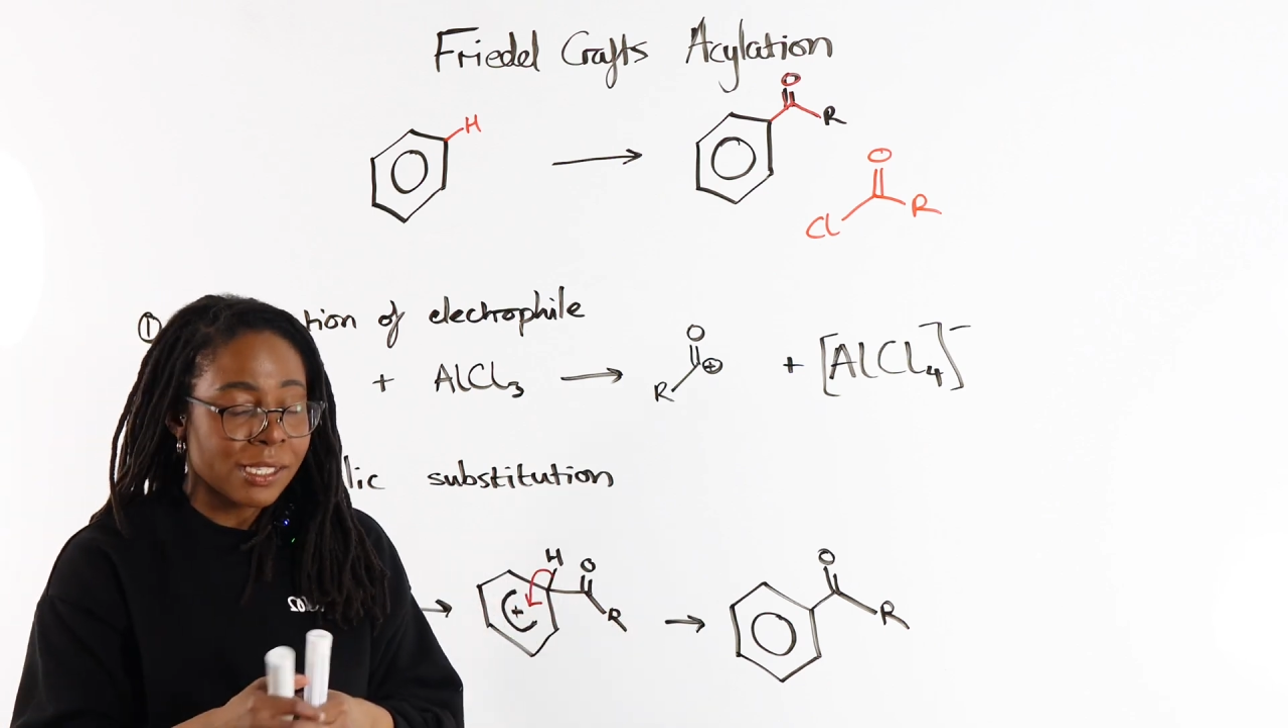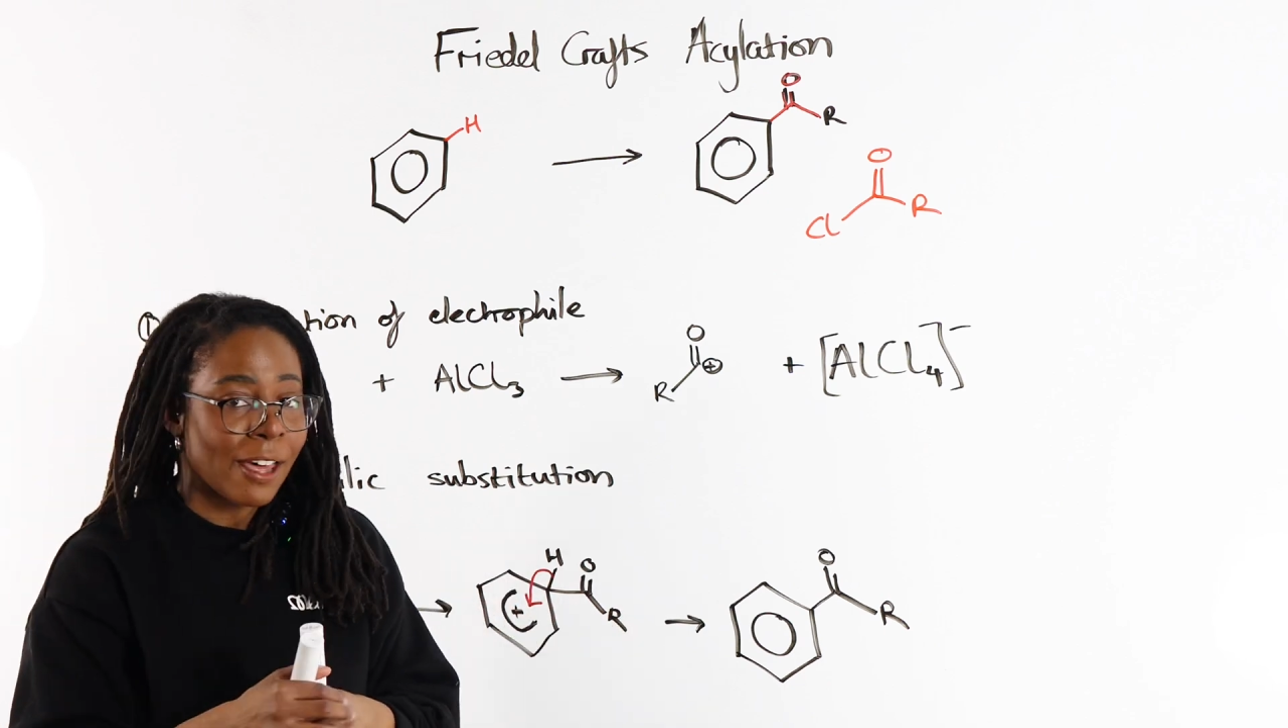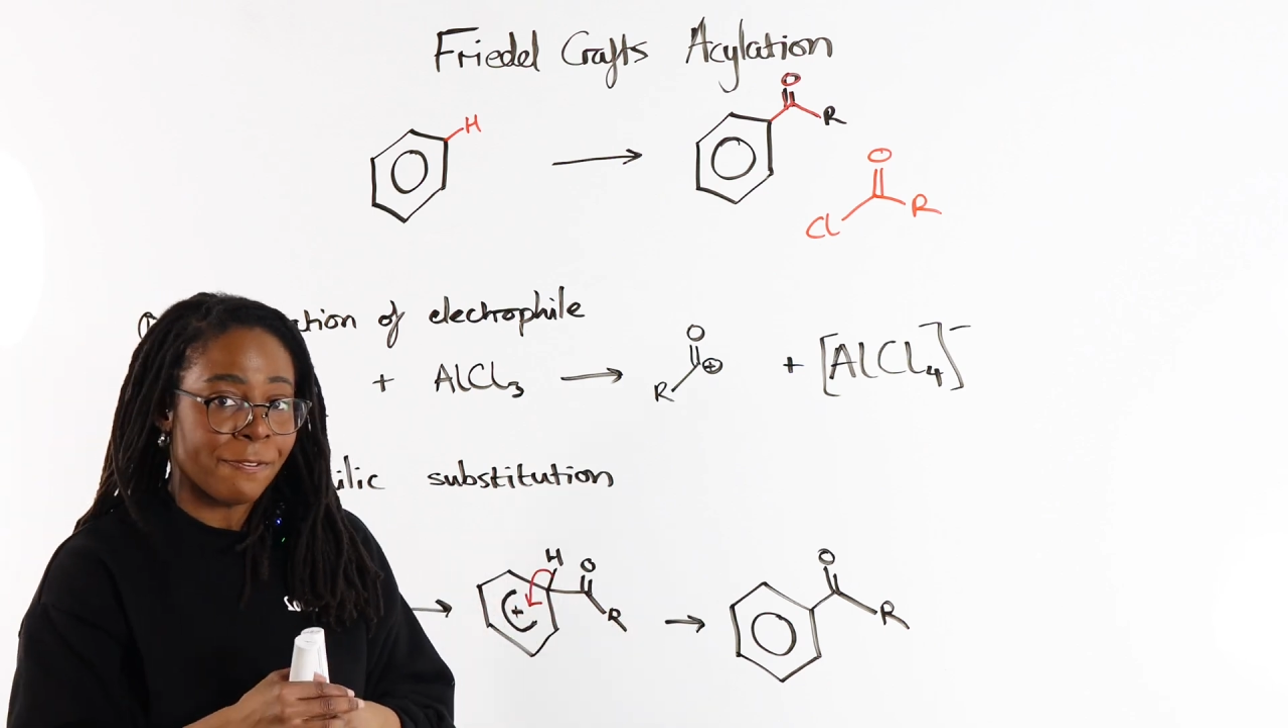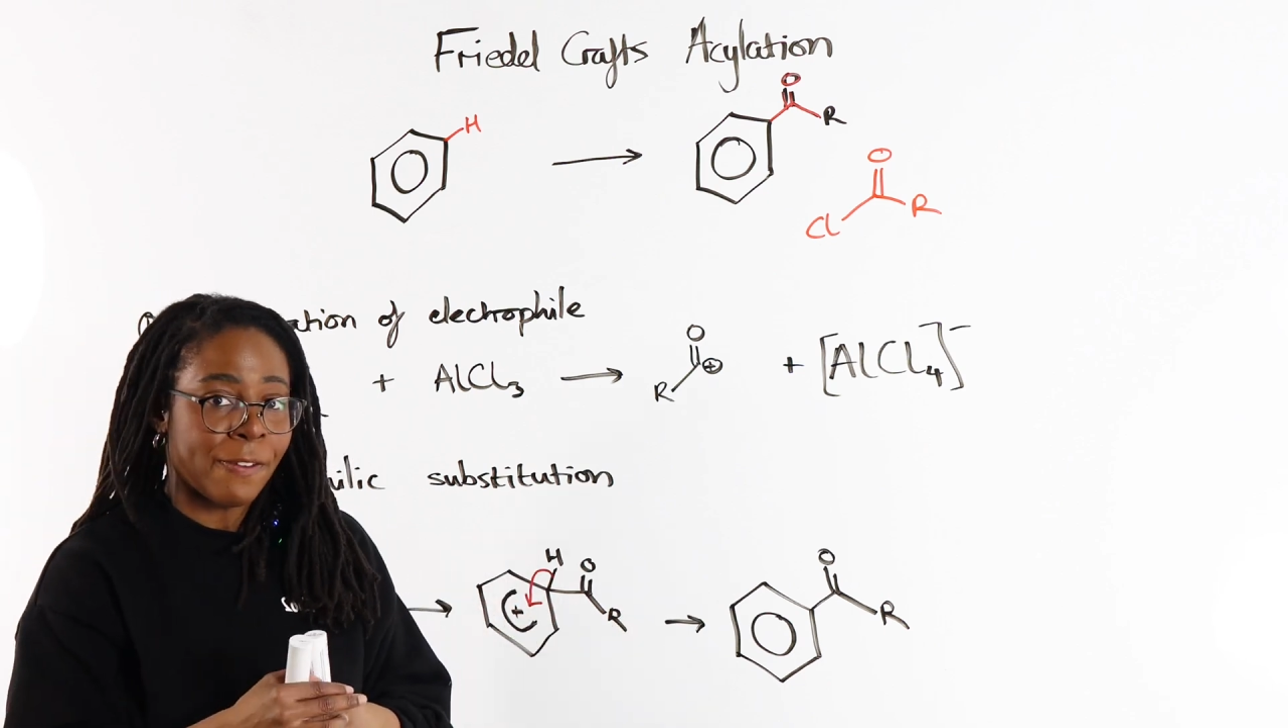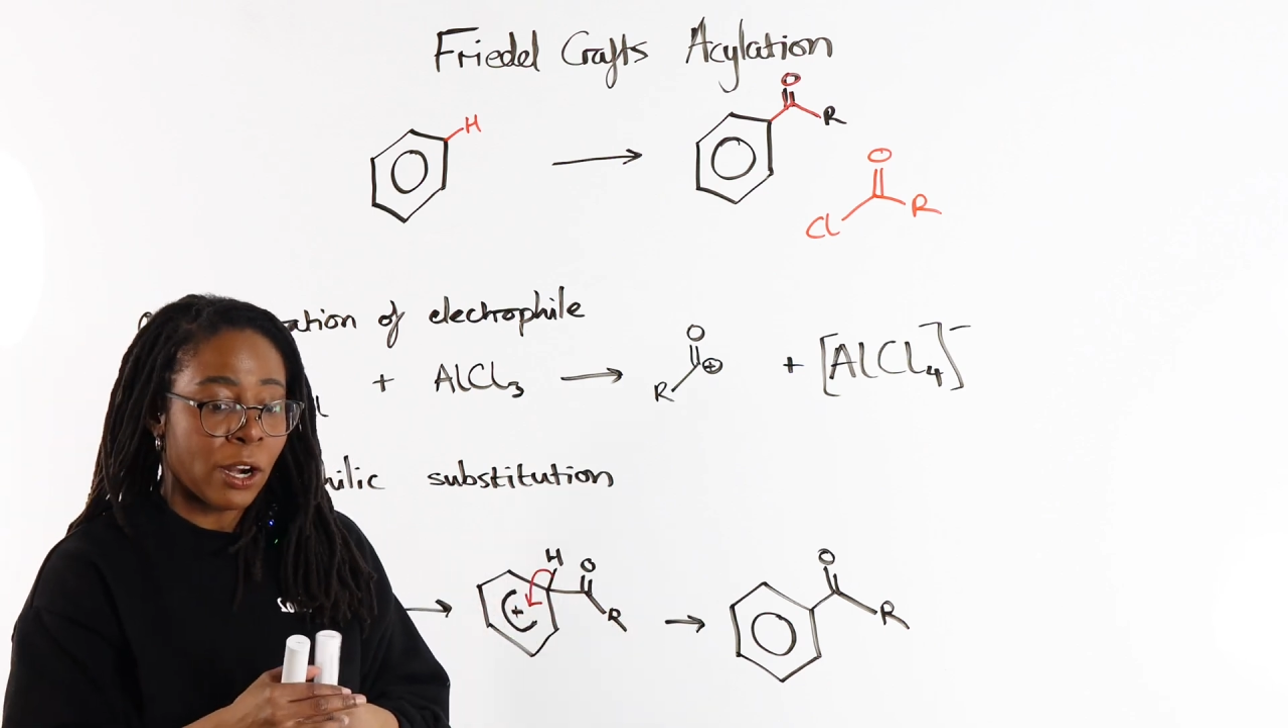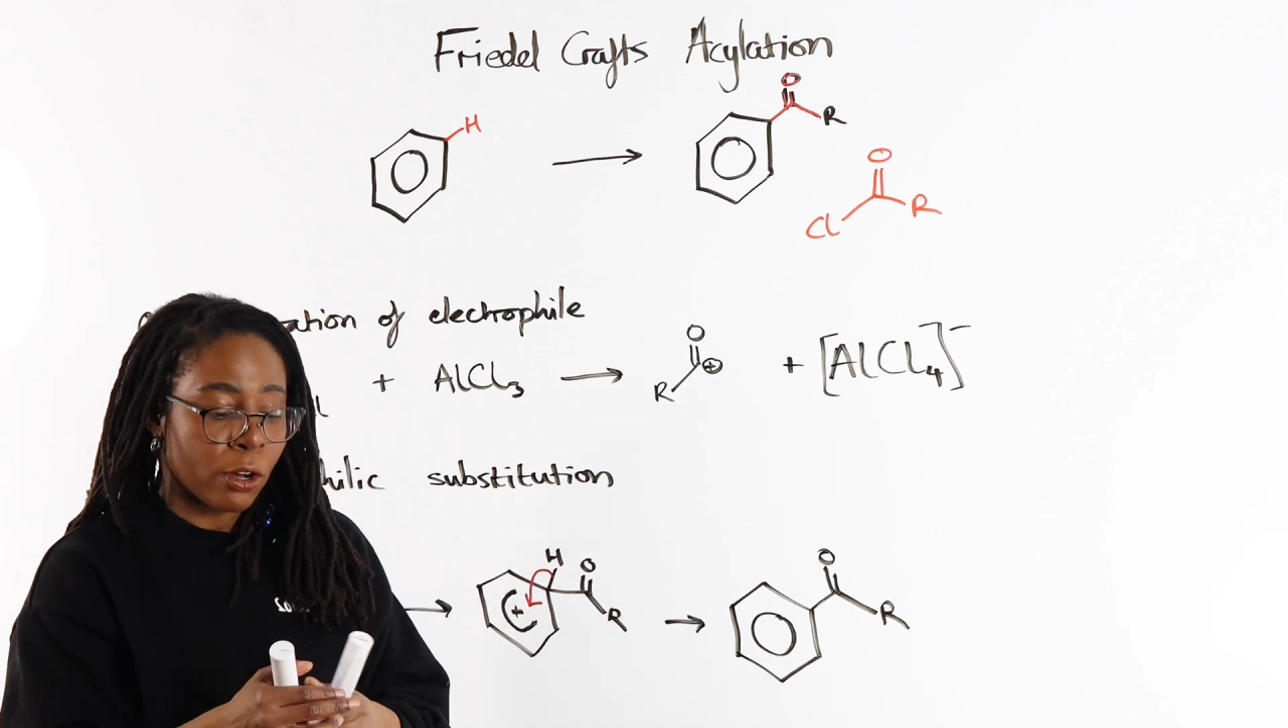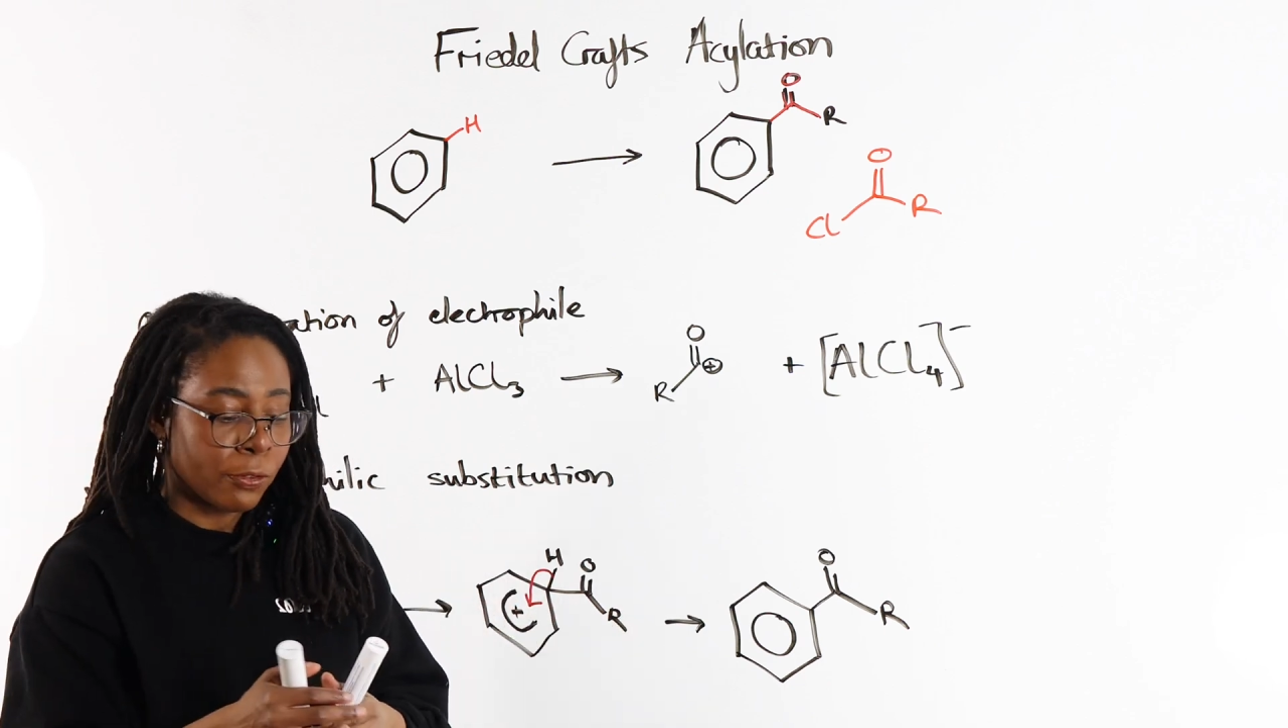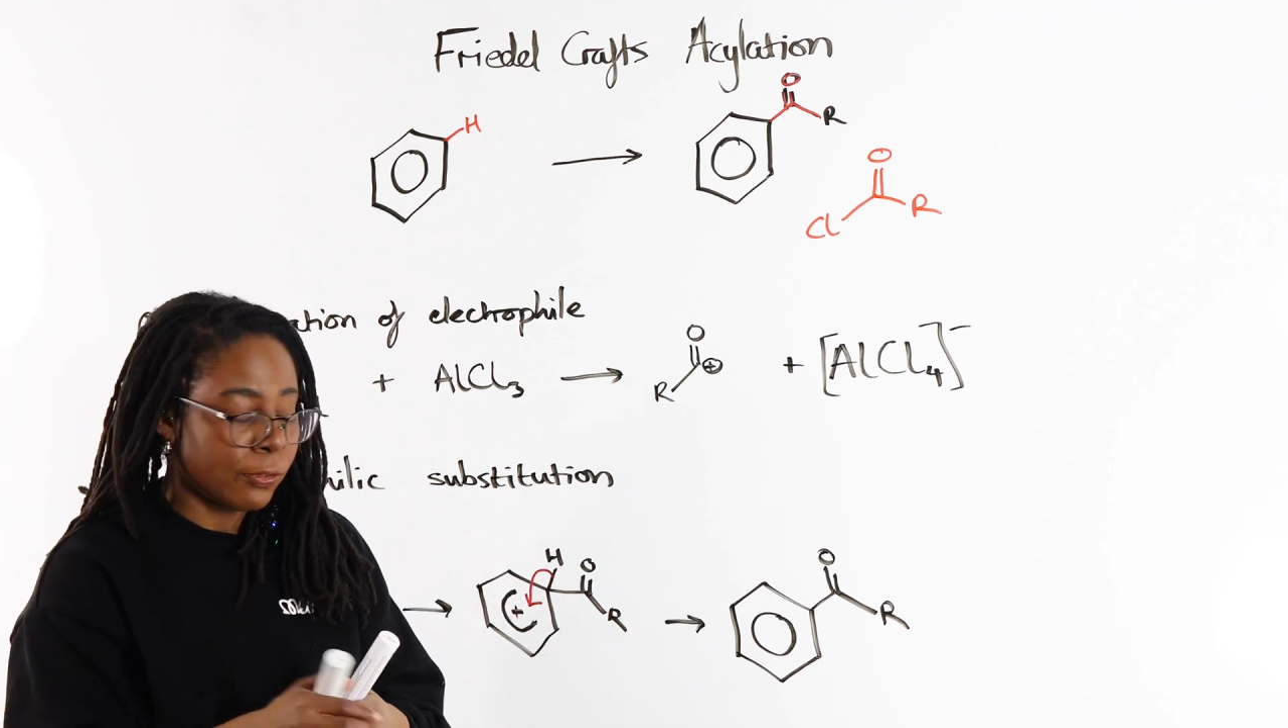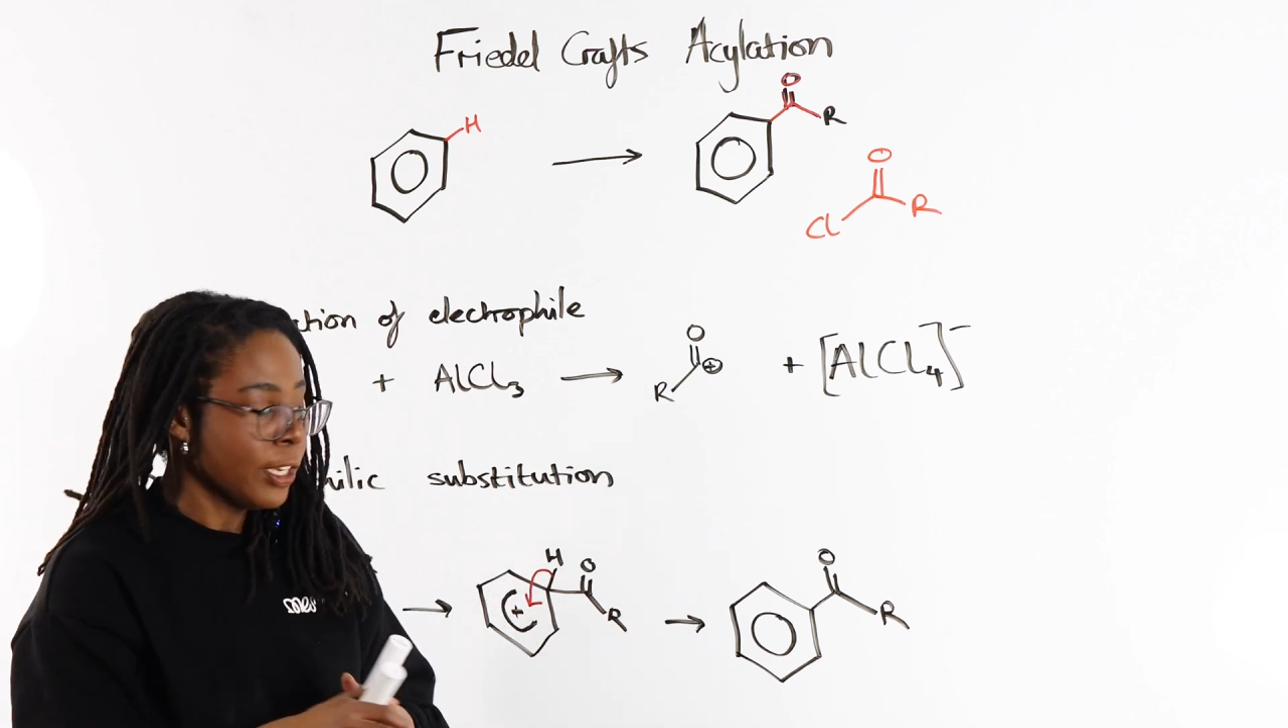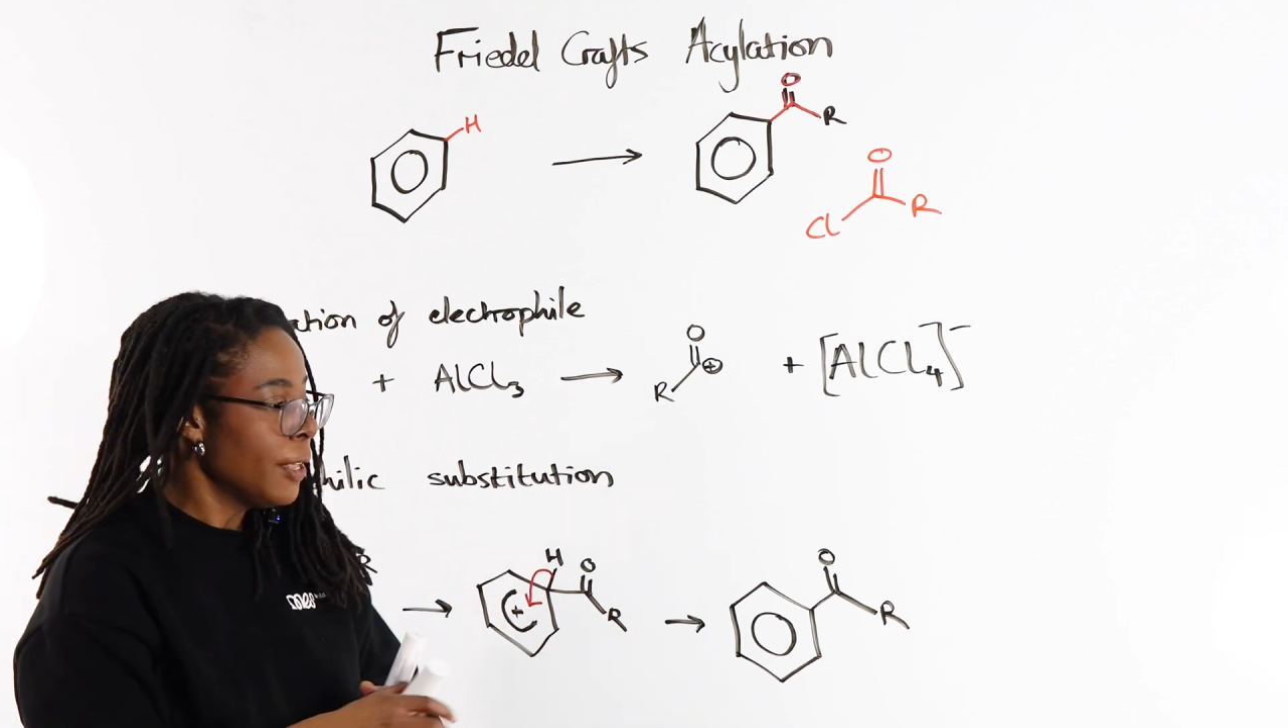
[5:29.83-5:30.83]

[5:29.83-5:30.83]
that fell off.